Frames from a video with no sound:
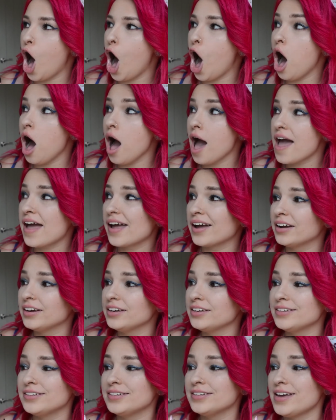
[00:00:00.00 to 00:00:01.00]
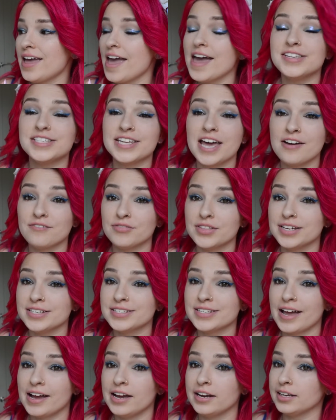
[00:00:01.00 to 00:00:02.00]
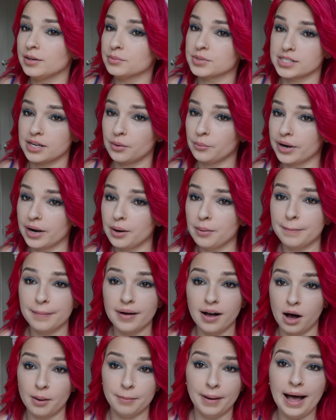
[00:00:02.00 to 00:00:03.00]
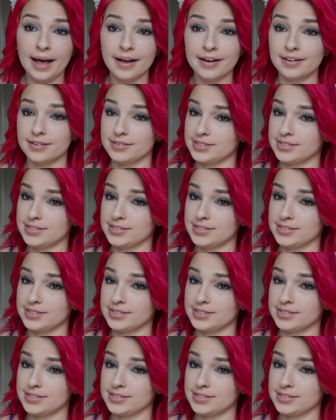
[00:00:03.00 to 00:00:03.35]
I had to have this, and he was like, I'll buy it.